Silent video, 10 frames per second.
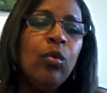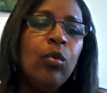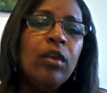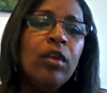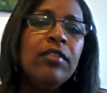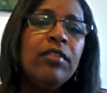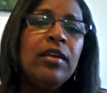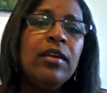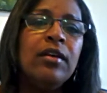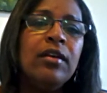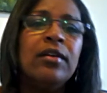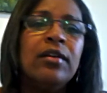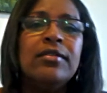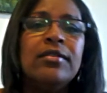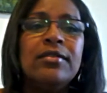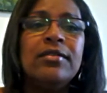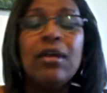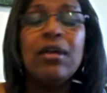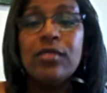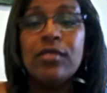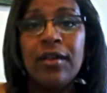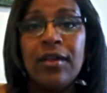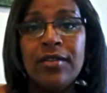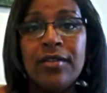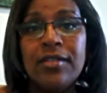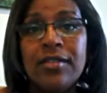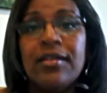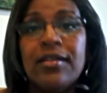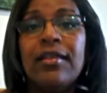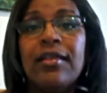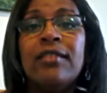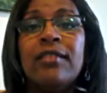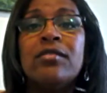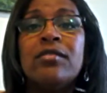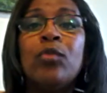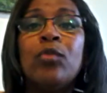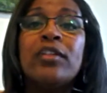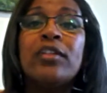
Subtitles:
One of the downsides is that is the more